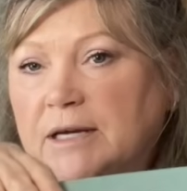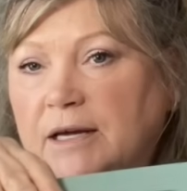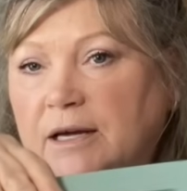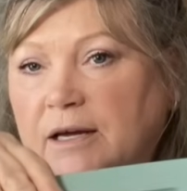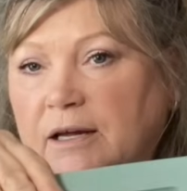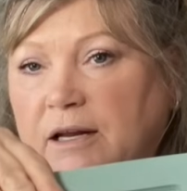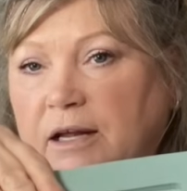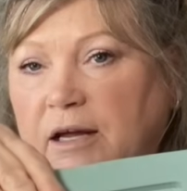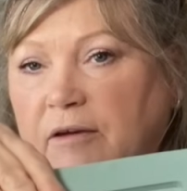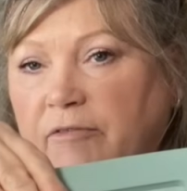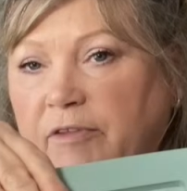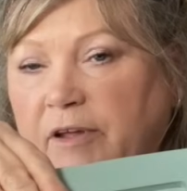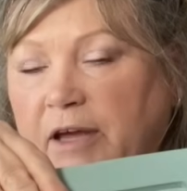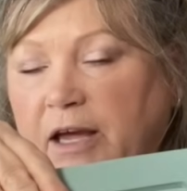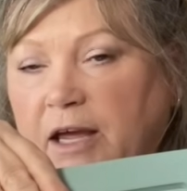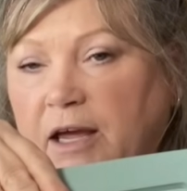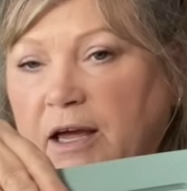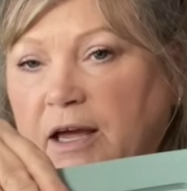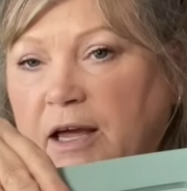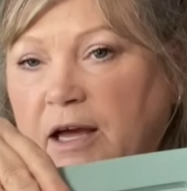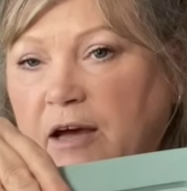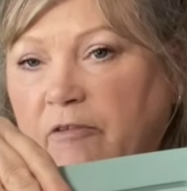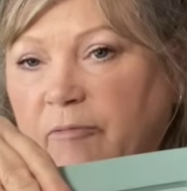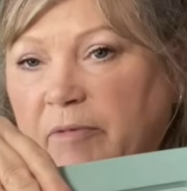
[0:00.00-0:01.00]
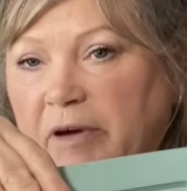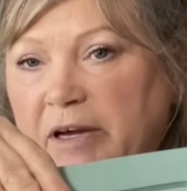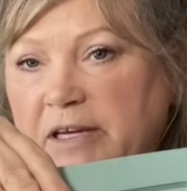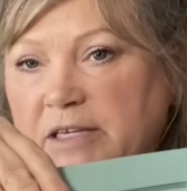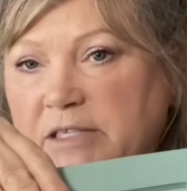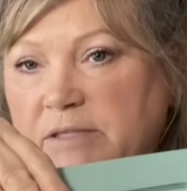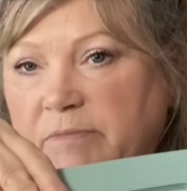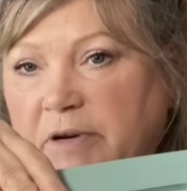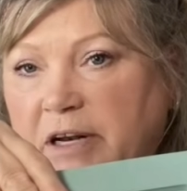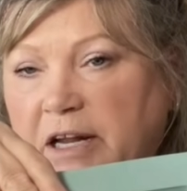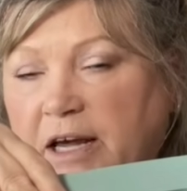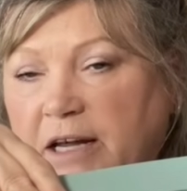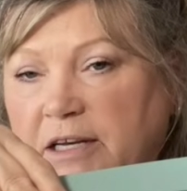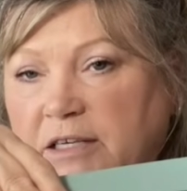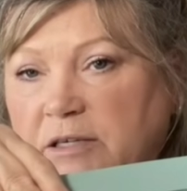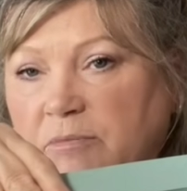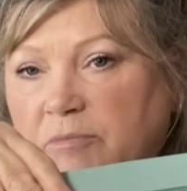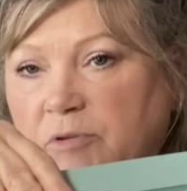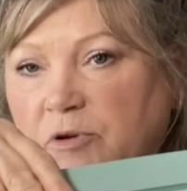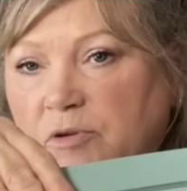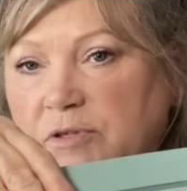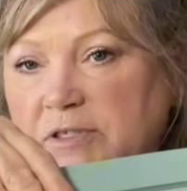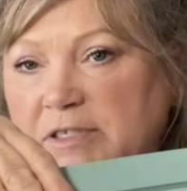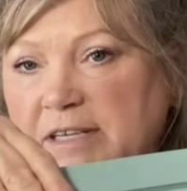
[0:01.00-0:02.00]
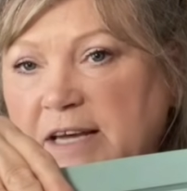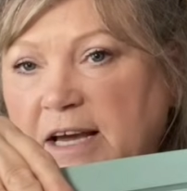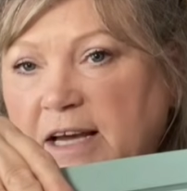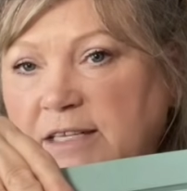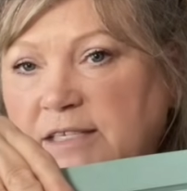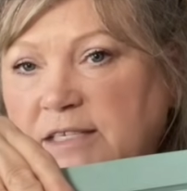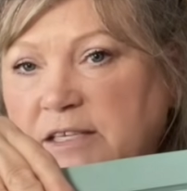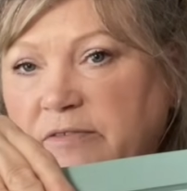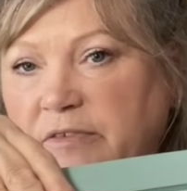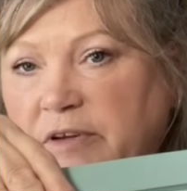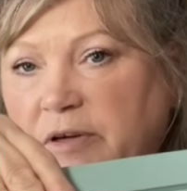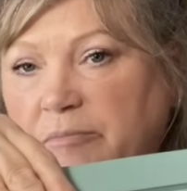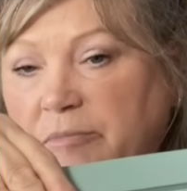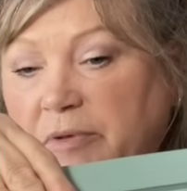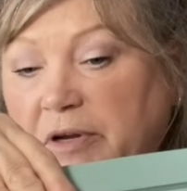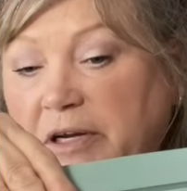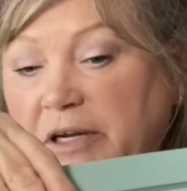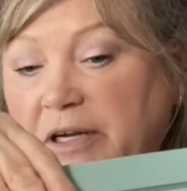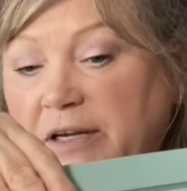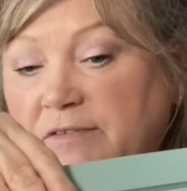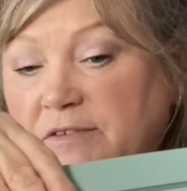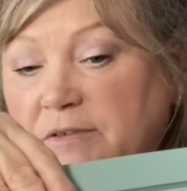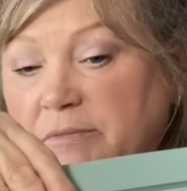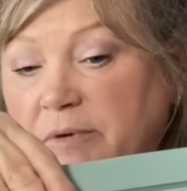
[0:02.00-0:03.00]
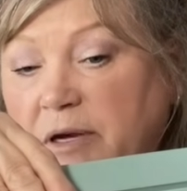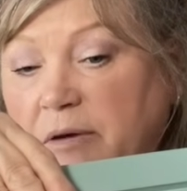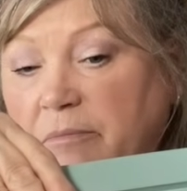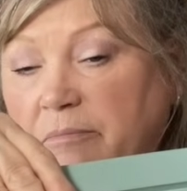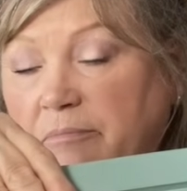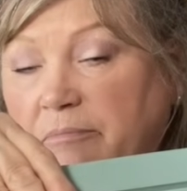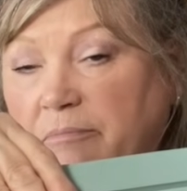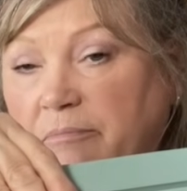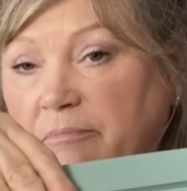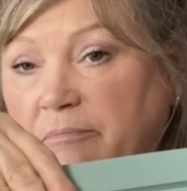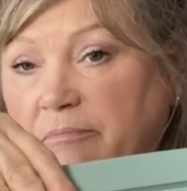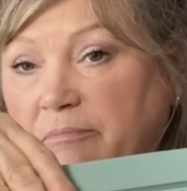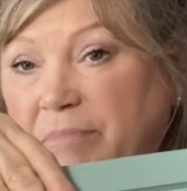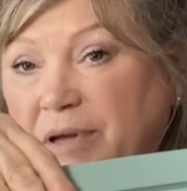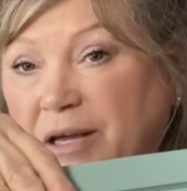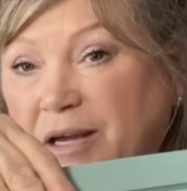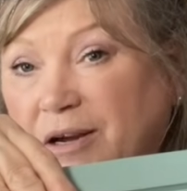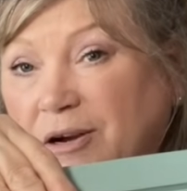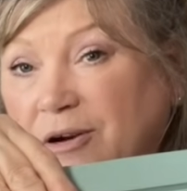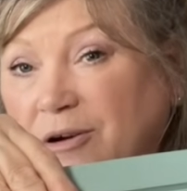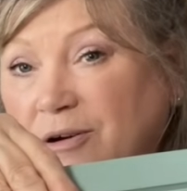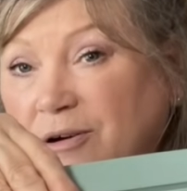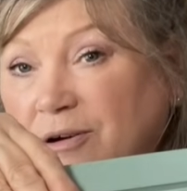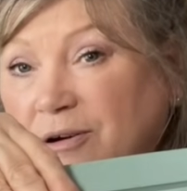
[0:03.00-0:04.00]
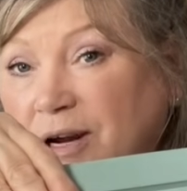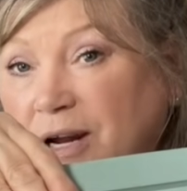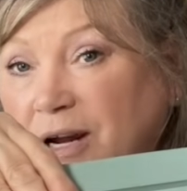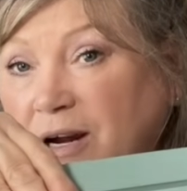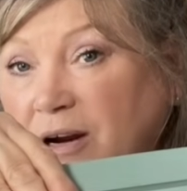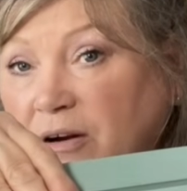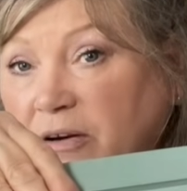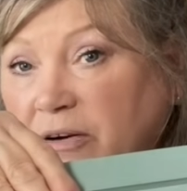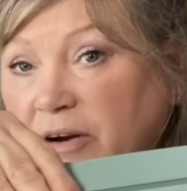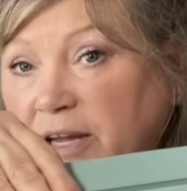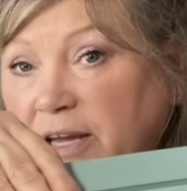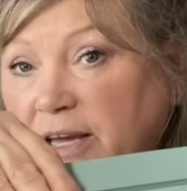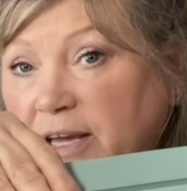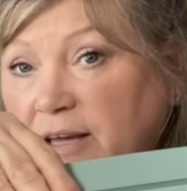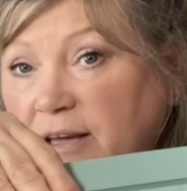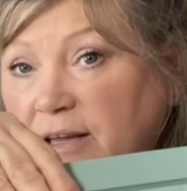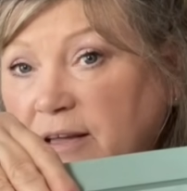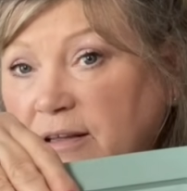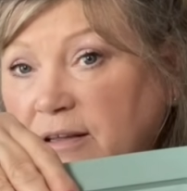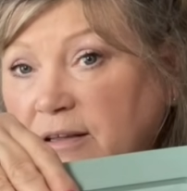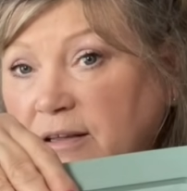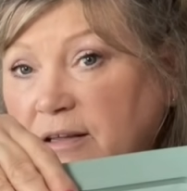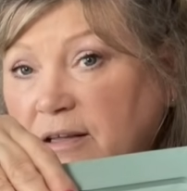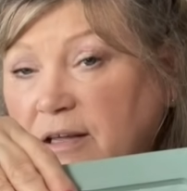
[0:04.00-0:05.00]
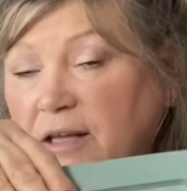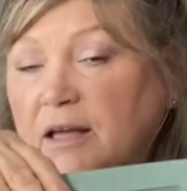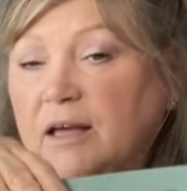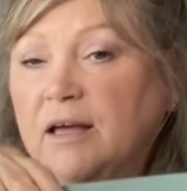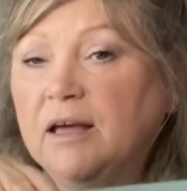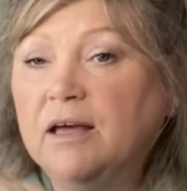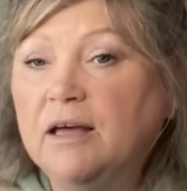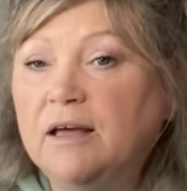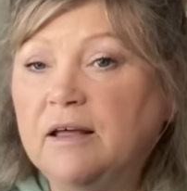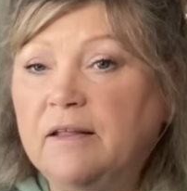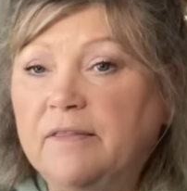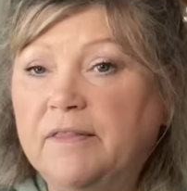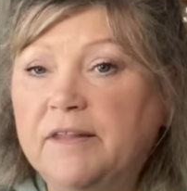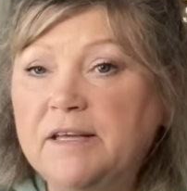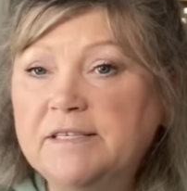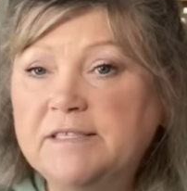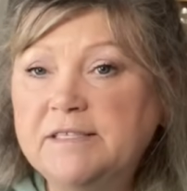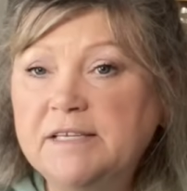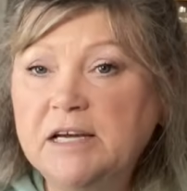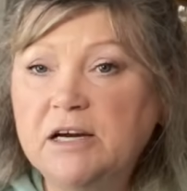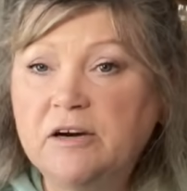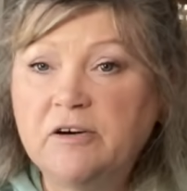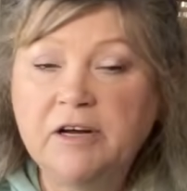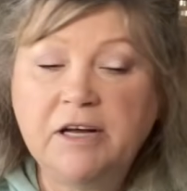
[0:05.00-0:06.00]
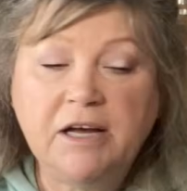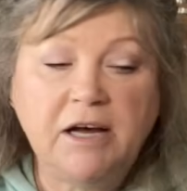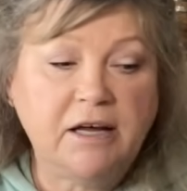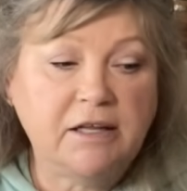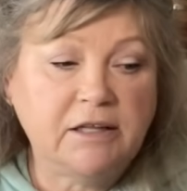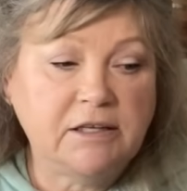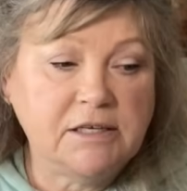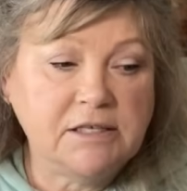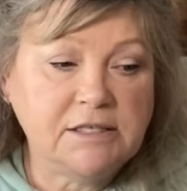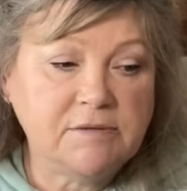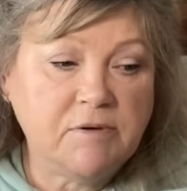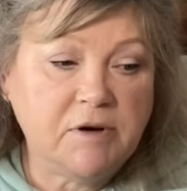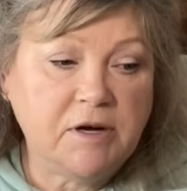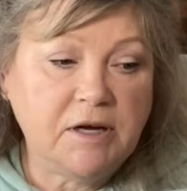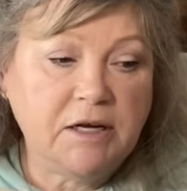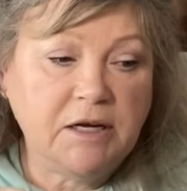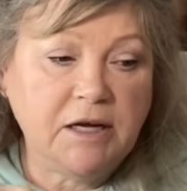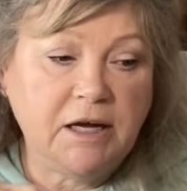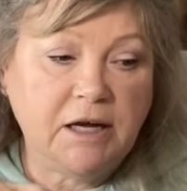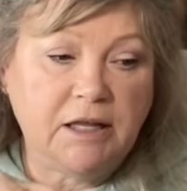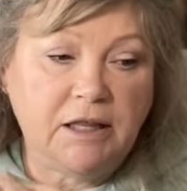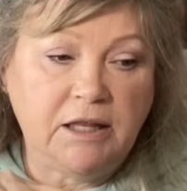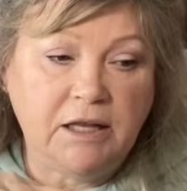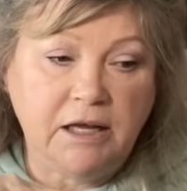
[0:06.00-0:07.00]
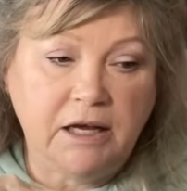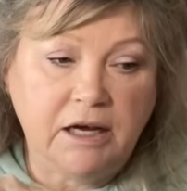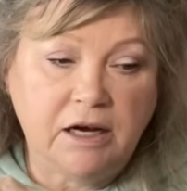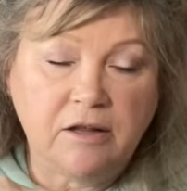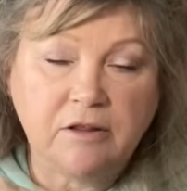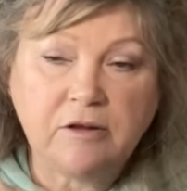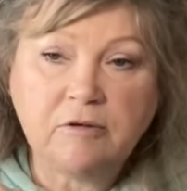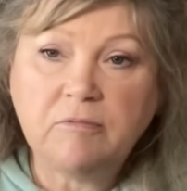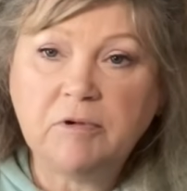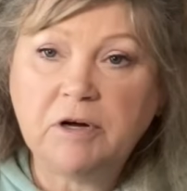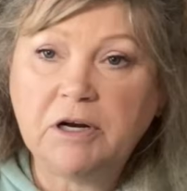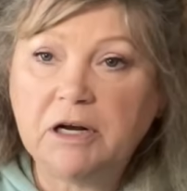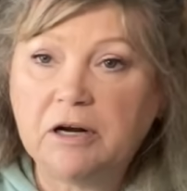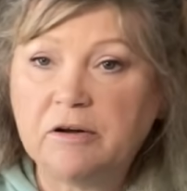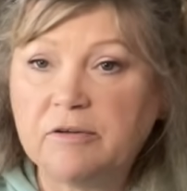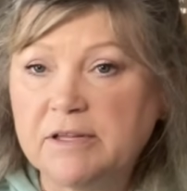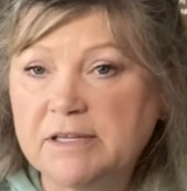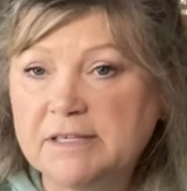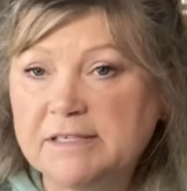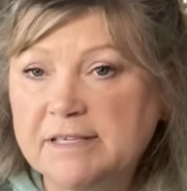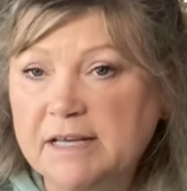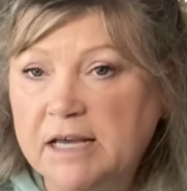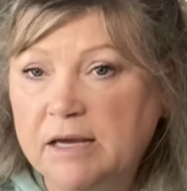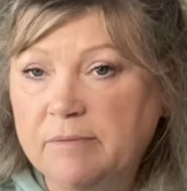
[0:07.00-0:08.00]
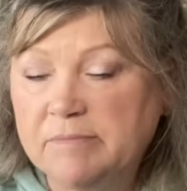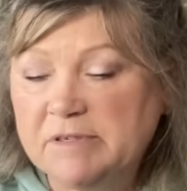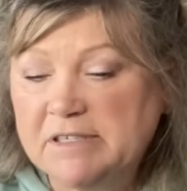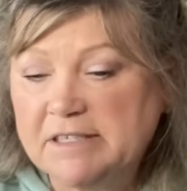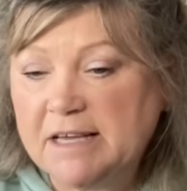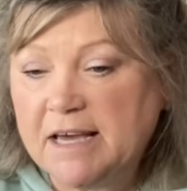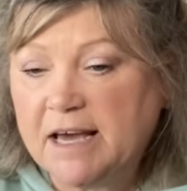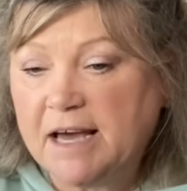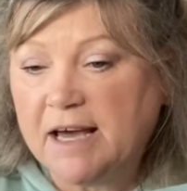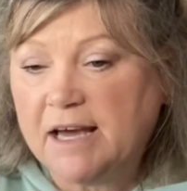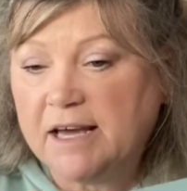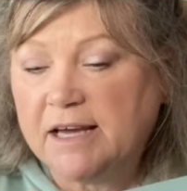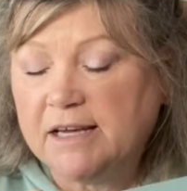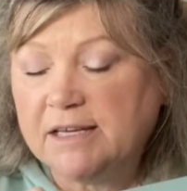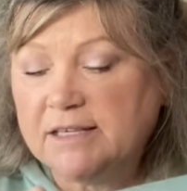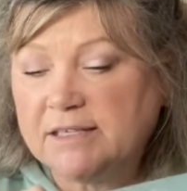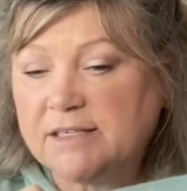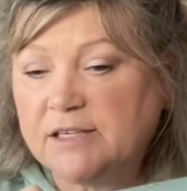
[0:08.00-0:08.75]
I'd have to have my husband add to both sides of it, but it gives me a bigger area. This area on this one and the other one are the same size.